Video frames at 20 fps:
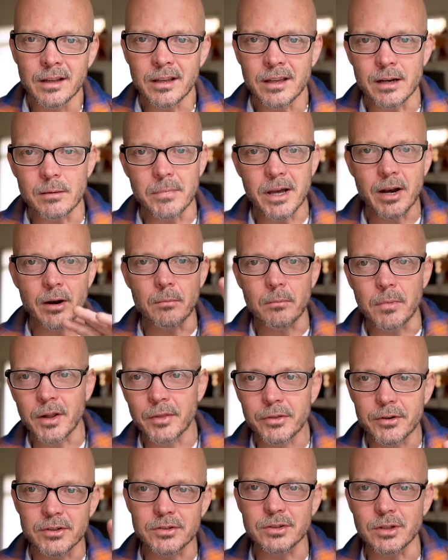In about a
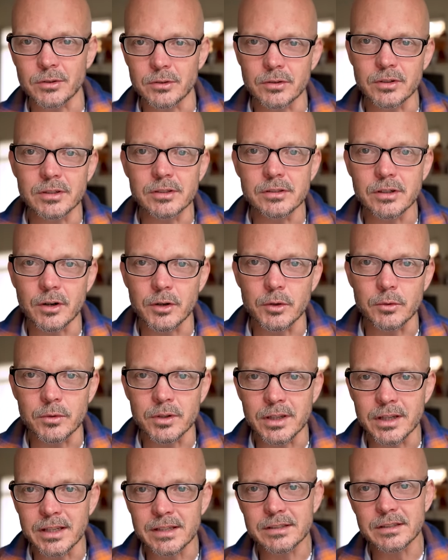month or so, you can start to
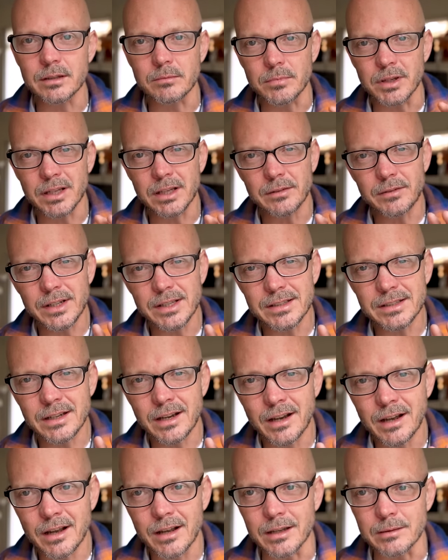release them, but give it
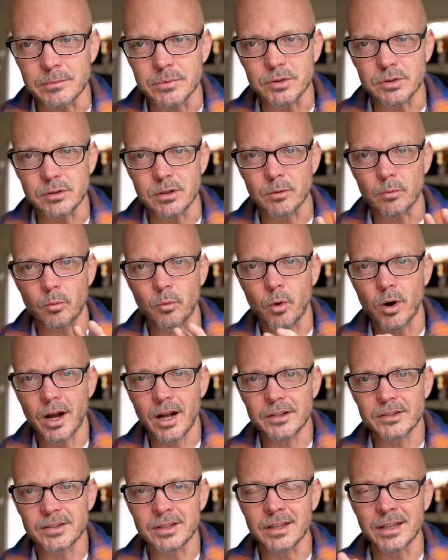time so you can
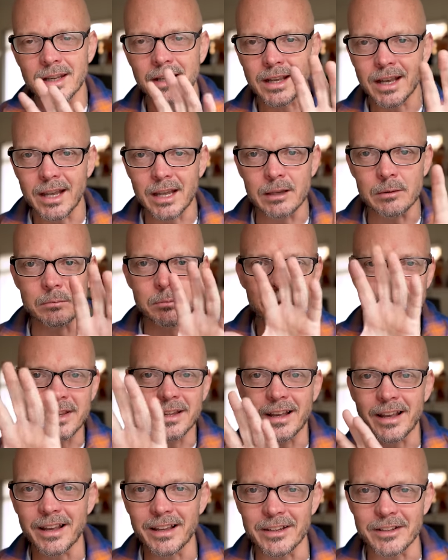watch the game
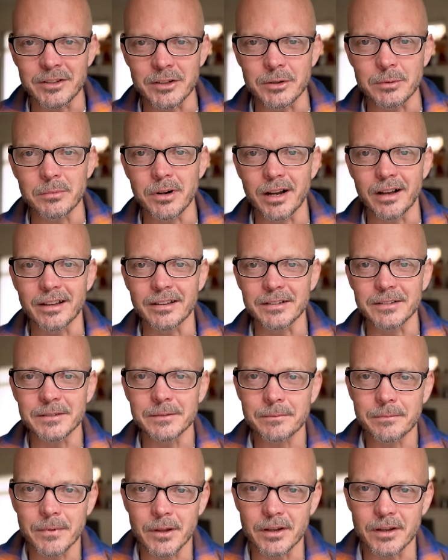play in your mind.